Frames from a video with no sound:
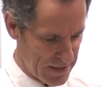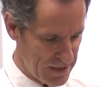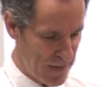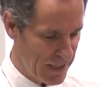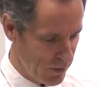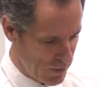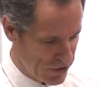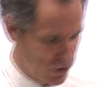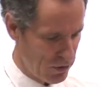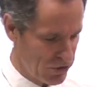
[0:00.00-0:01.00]
Debating
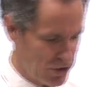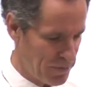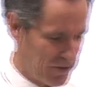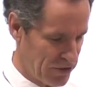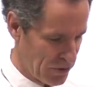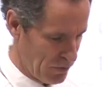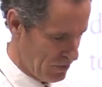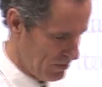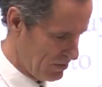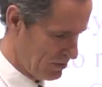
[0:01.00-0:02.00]
which goals to pursue
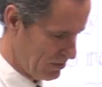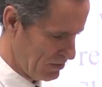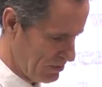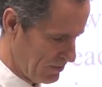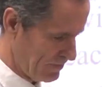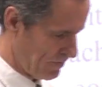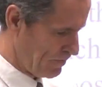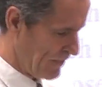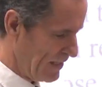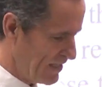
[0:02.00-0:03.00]

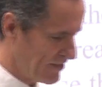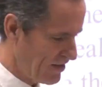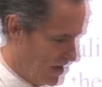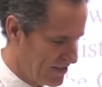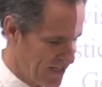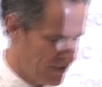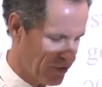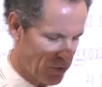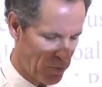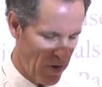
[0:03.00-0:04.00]
is a
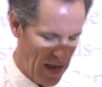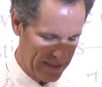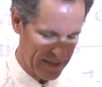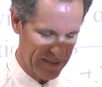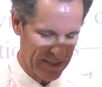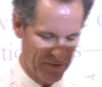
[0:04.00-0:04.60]
nonsensical process,